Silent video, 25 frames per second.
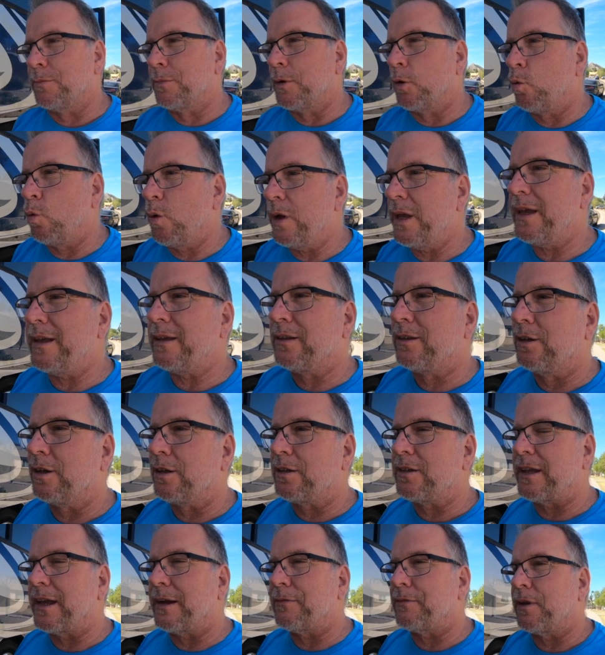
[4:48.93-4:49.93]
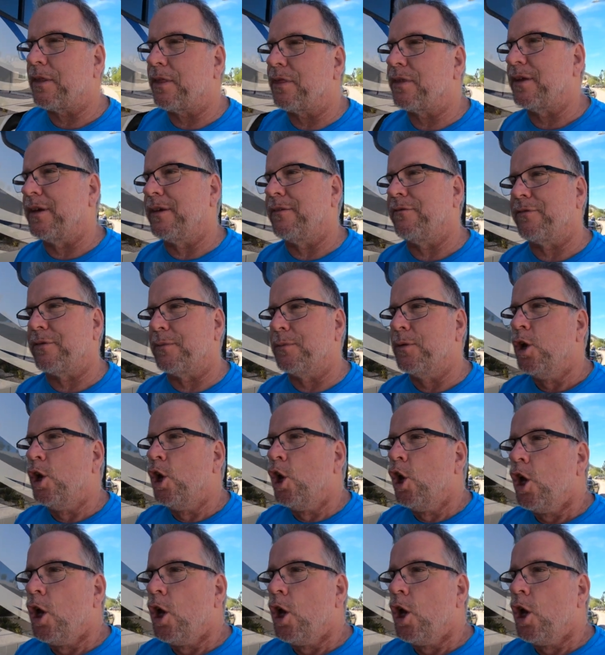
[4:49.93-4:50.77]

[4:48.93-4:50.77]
but we had looked at everything from,